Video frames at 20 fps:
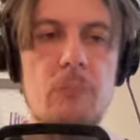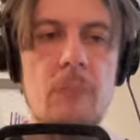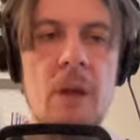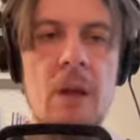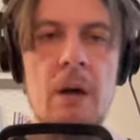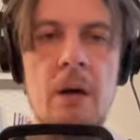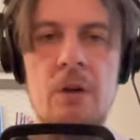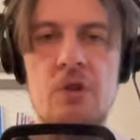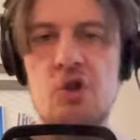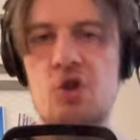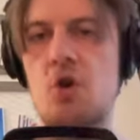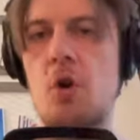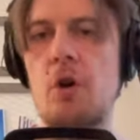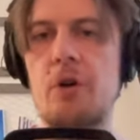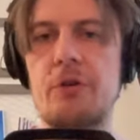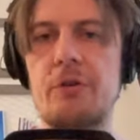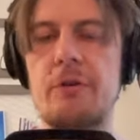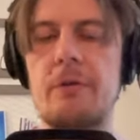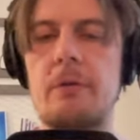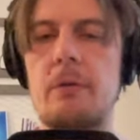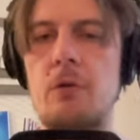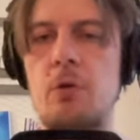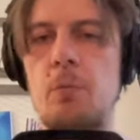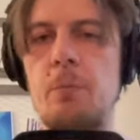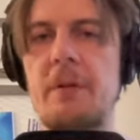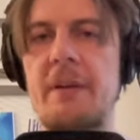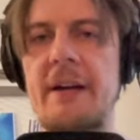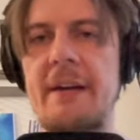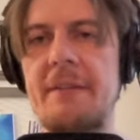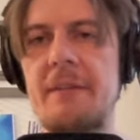a uh, short
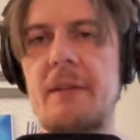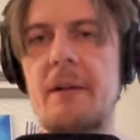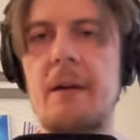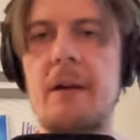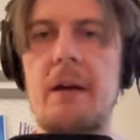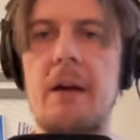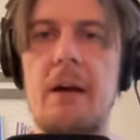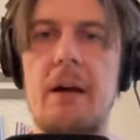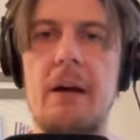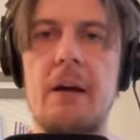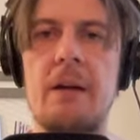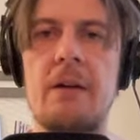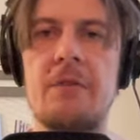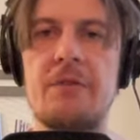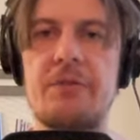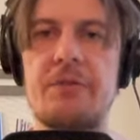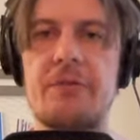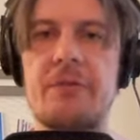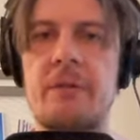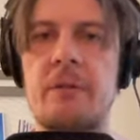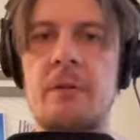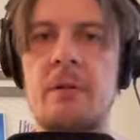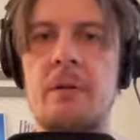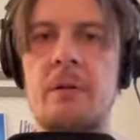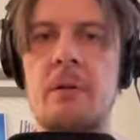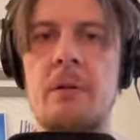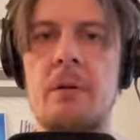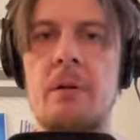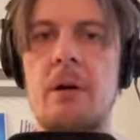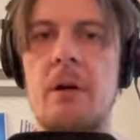loop length, it's
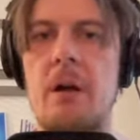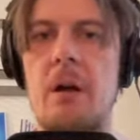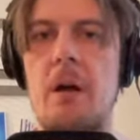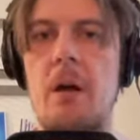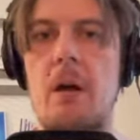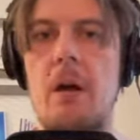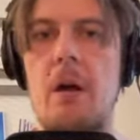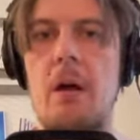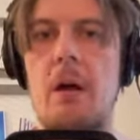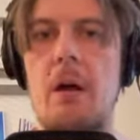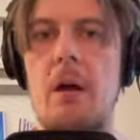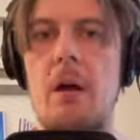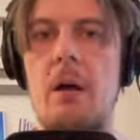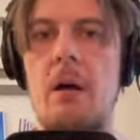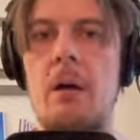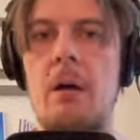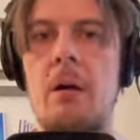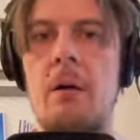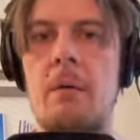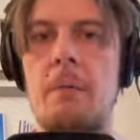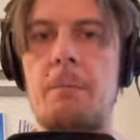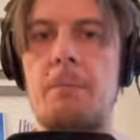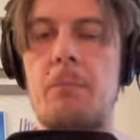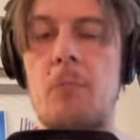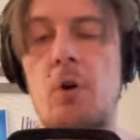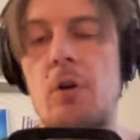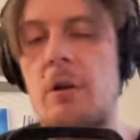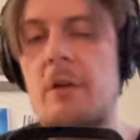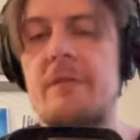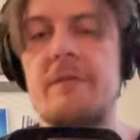uh, more
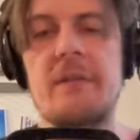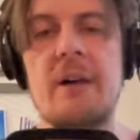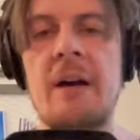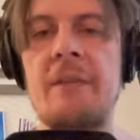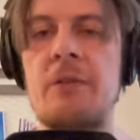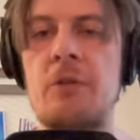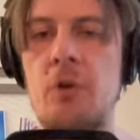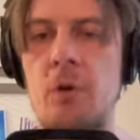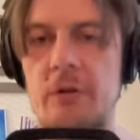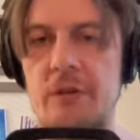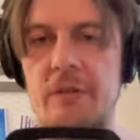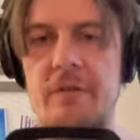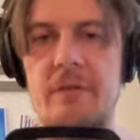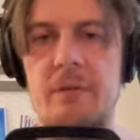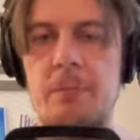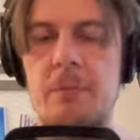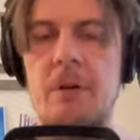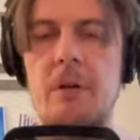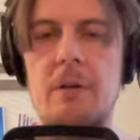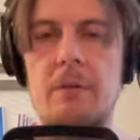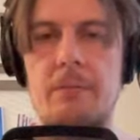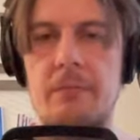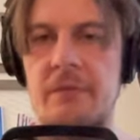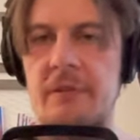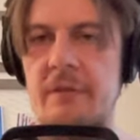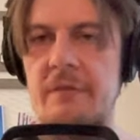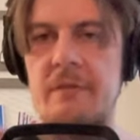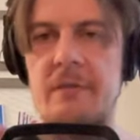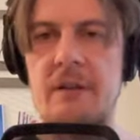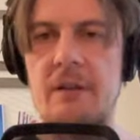or less unnoticeable
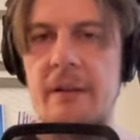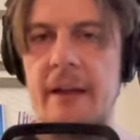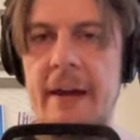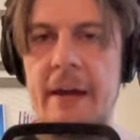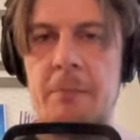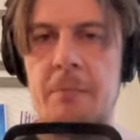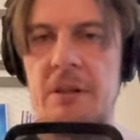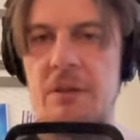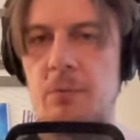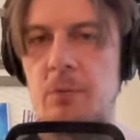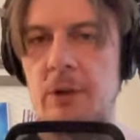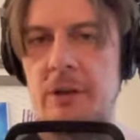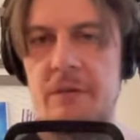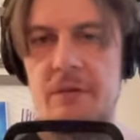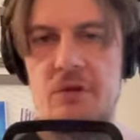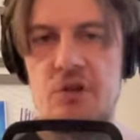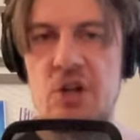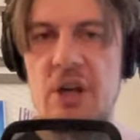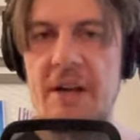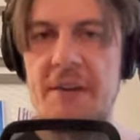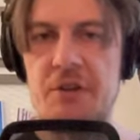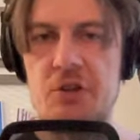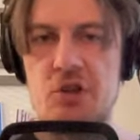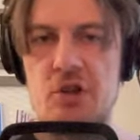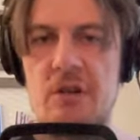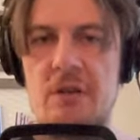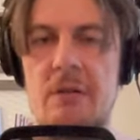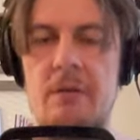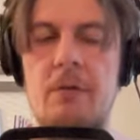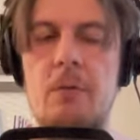this delay between
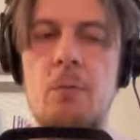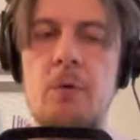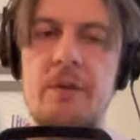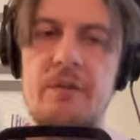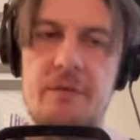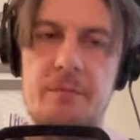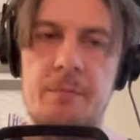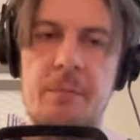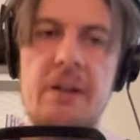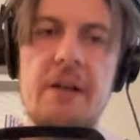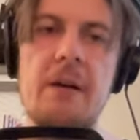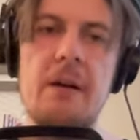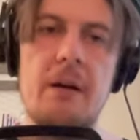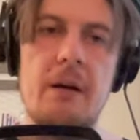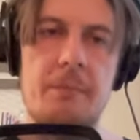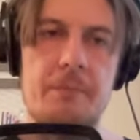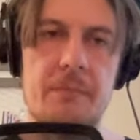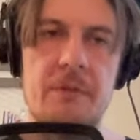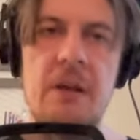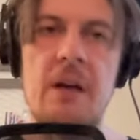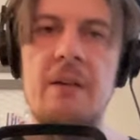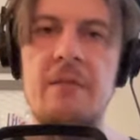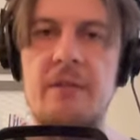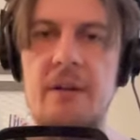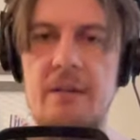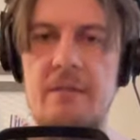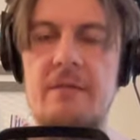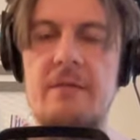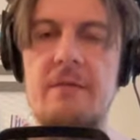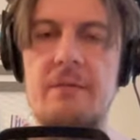changing with bigger yeah
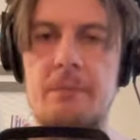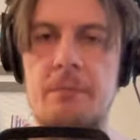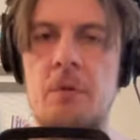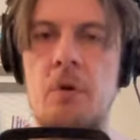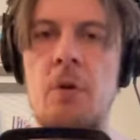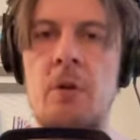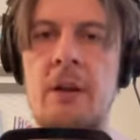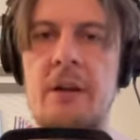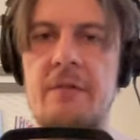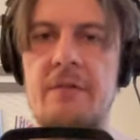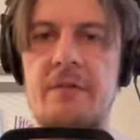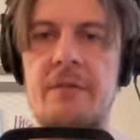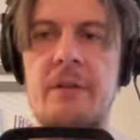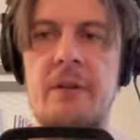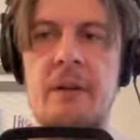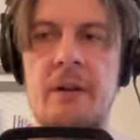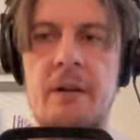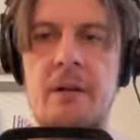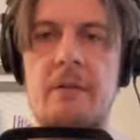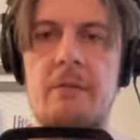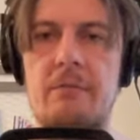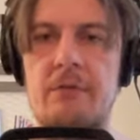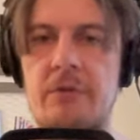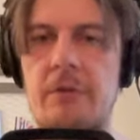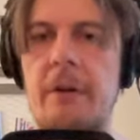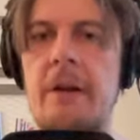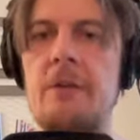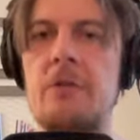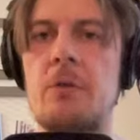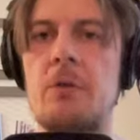that's more or less the
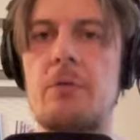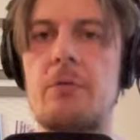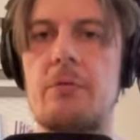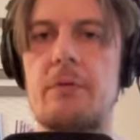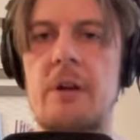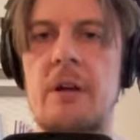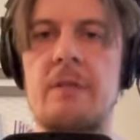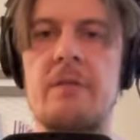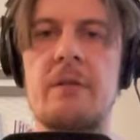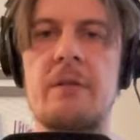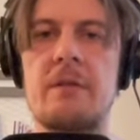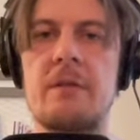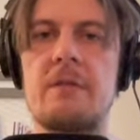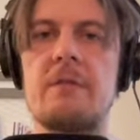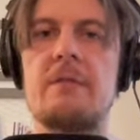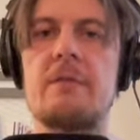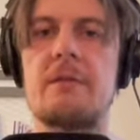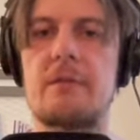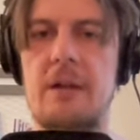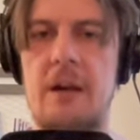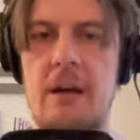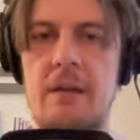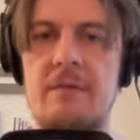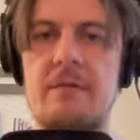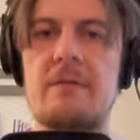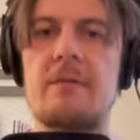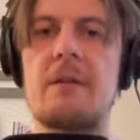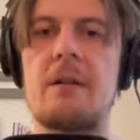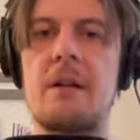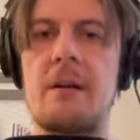trade-off yeah that it
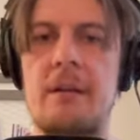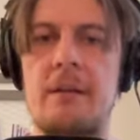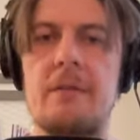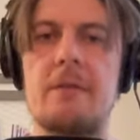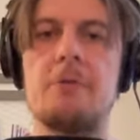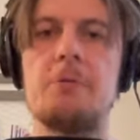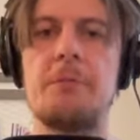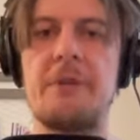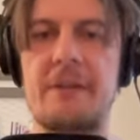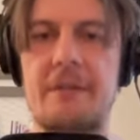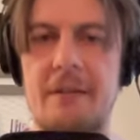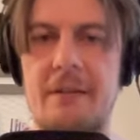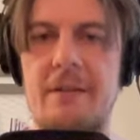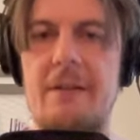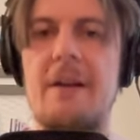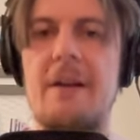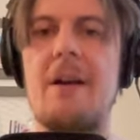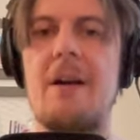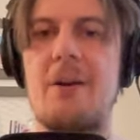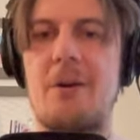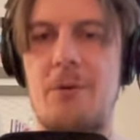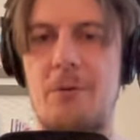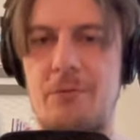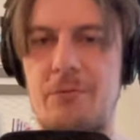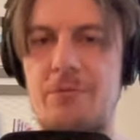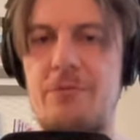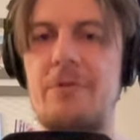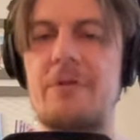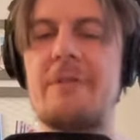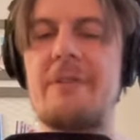has a little bit
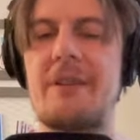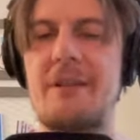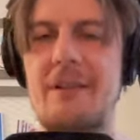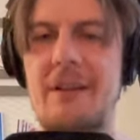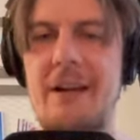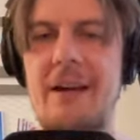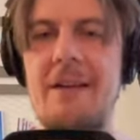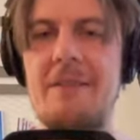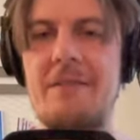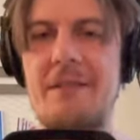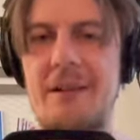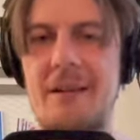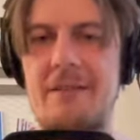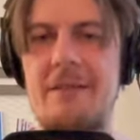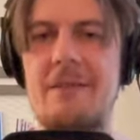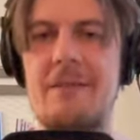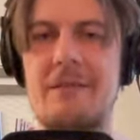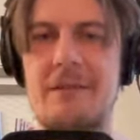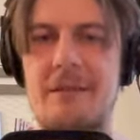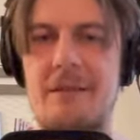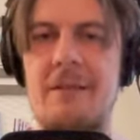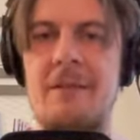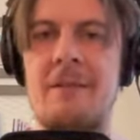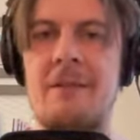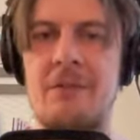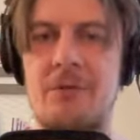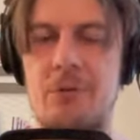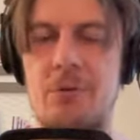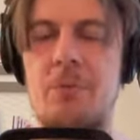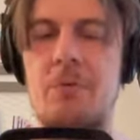of delay then
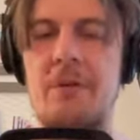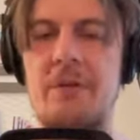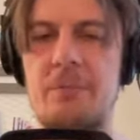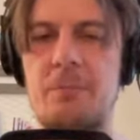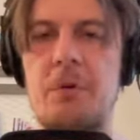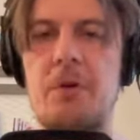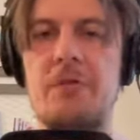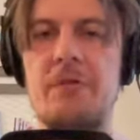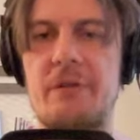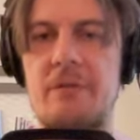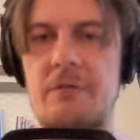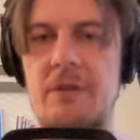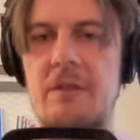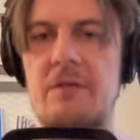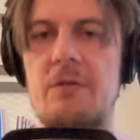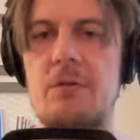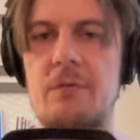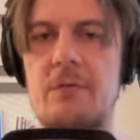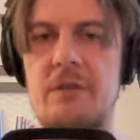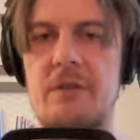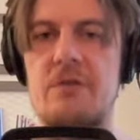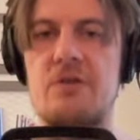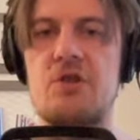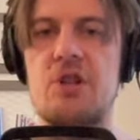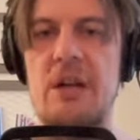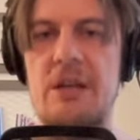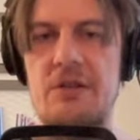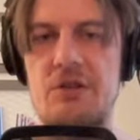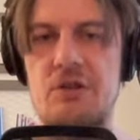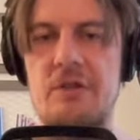uh, so responsiveness of these
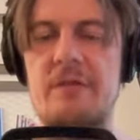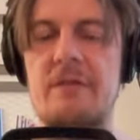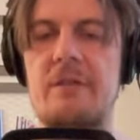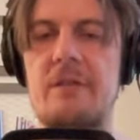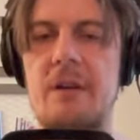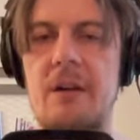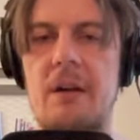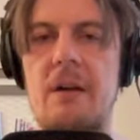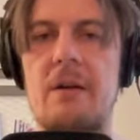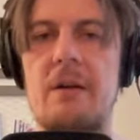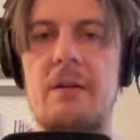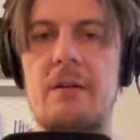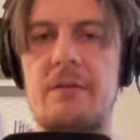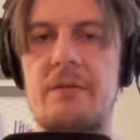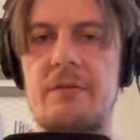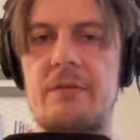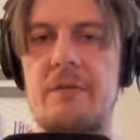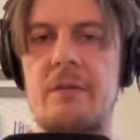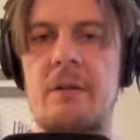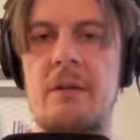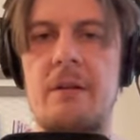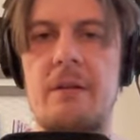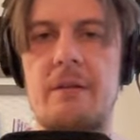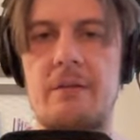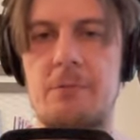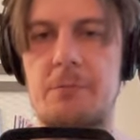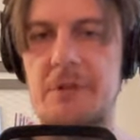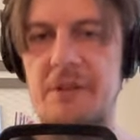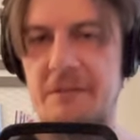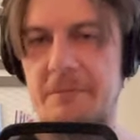changes is a
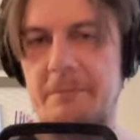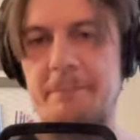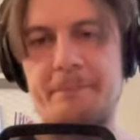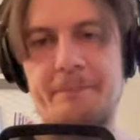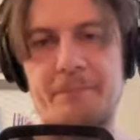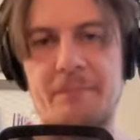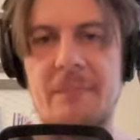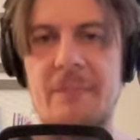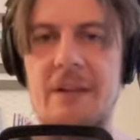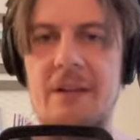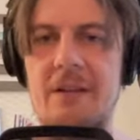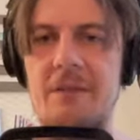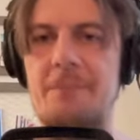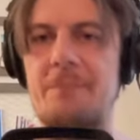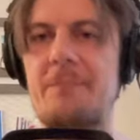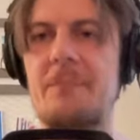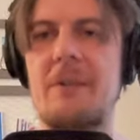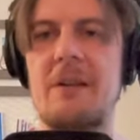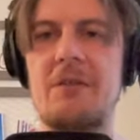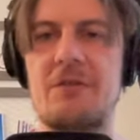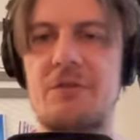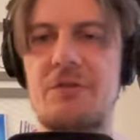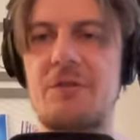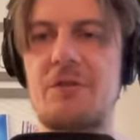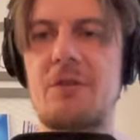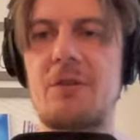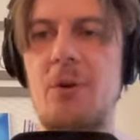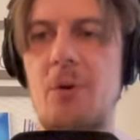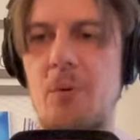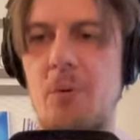little bit like it's
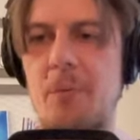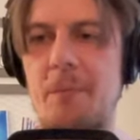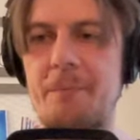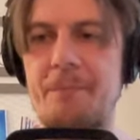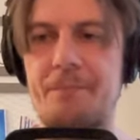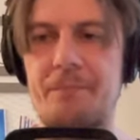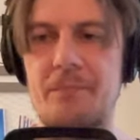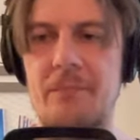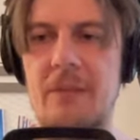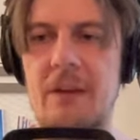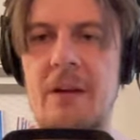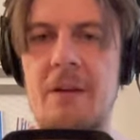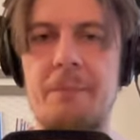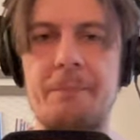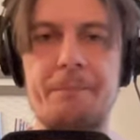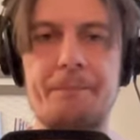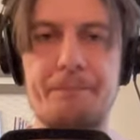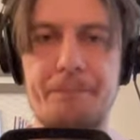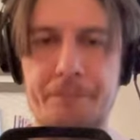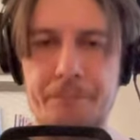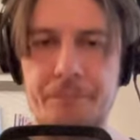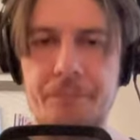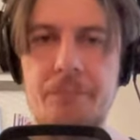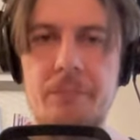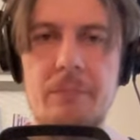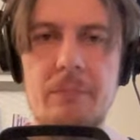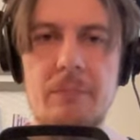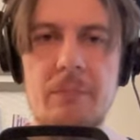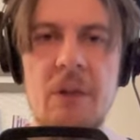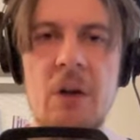slow yeah
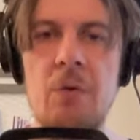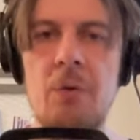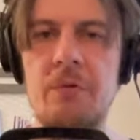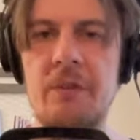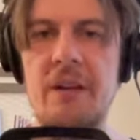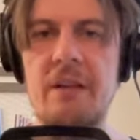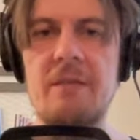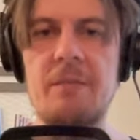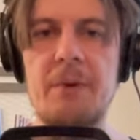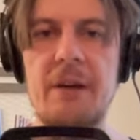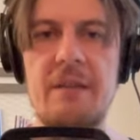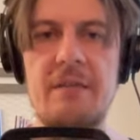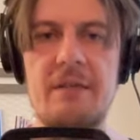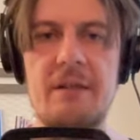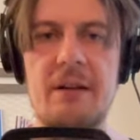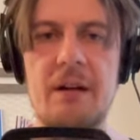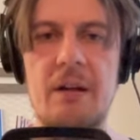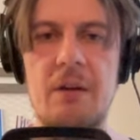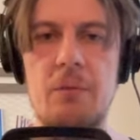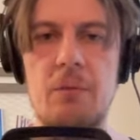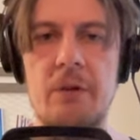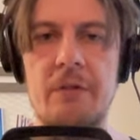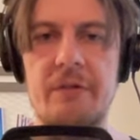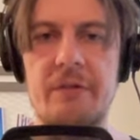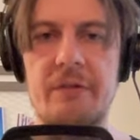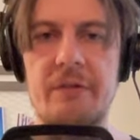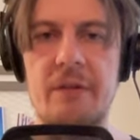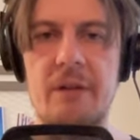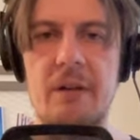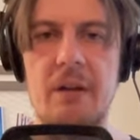oh that's basically
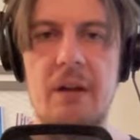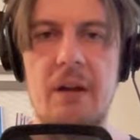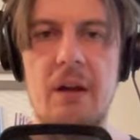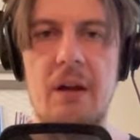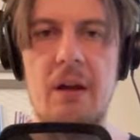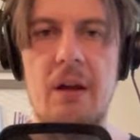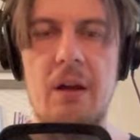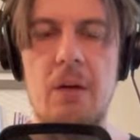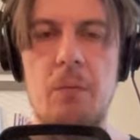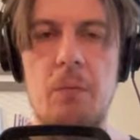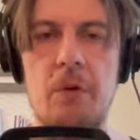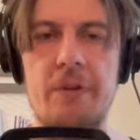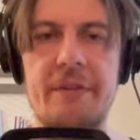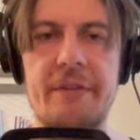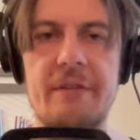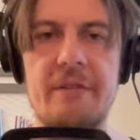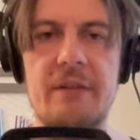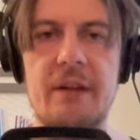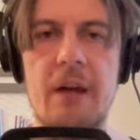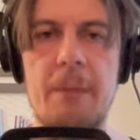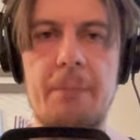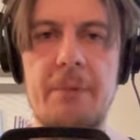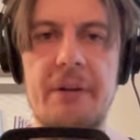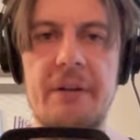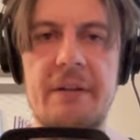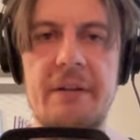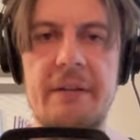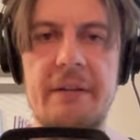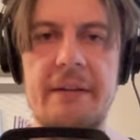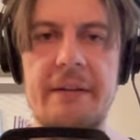what's what is
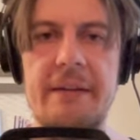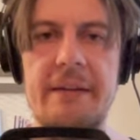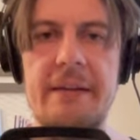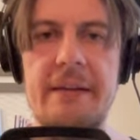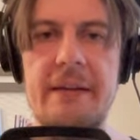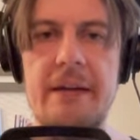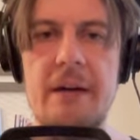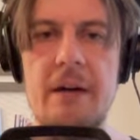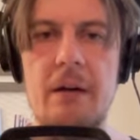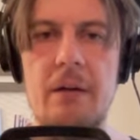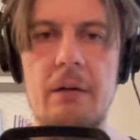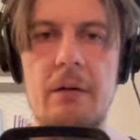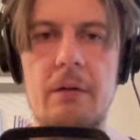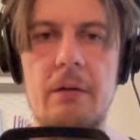happening here.